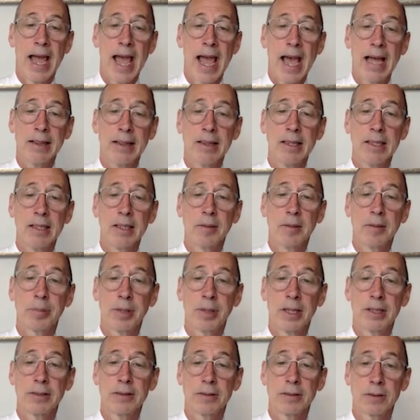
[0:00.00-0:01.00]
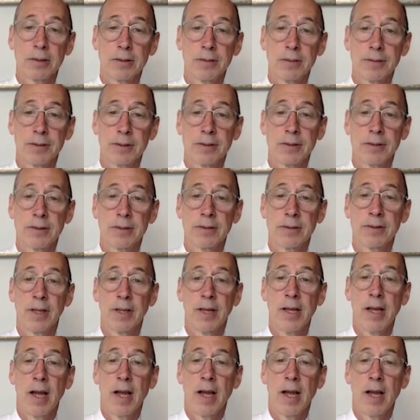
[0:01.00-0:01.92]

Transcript: at the implant surfaces